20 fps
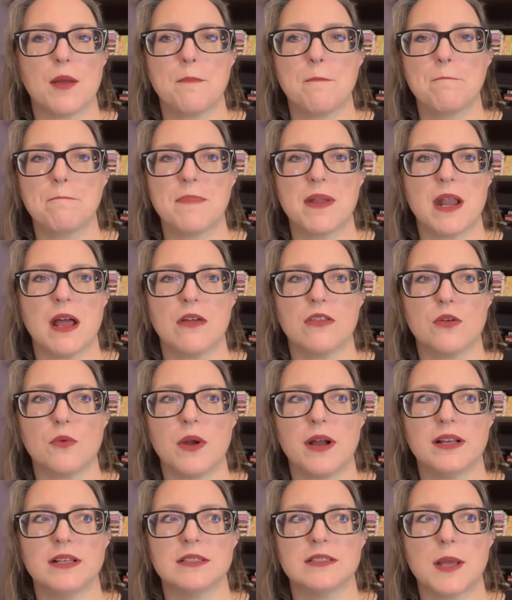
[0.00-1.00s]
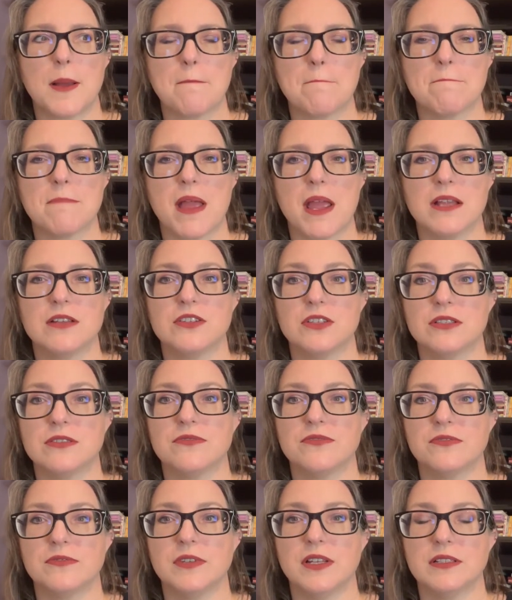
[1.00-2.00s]
but otherwise
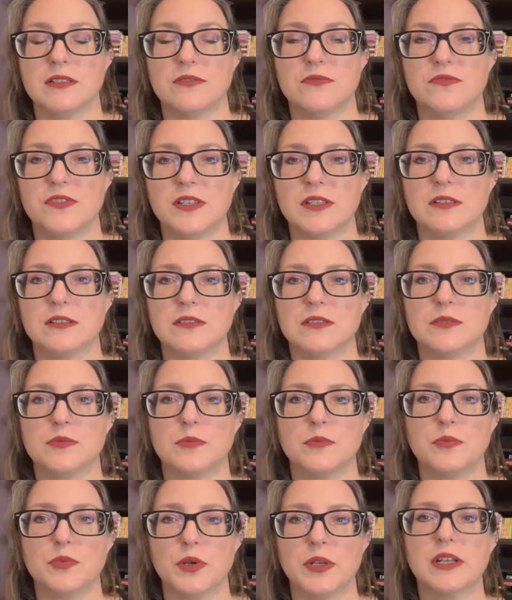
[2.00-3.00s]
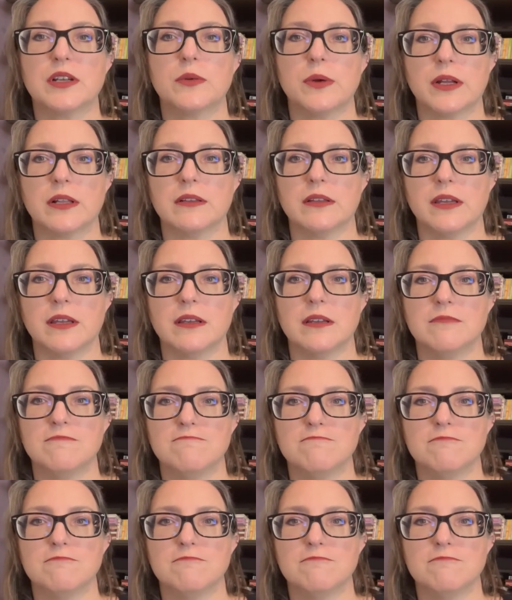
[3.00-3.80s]
it feels pretty quickly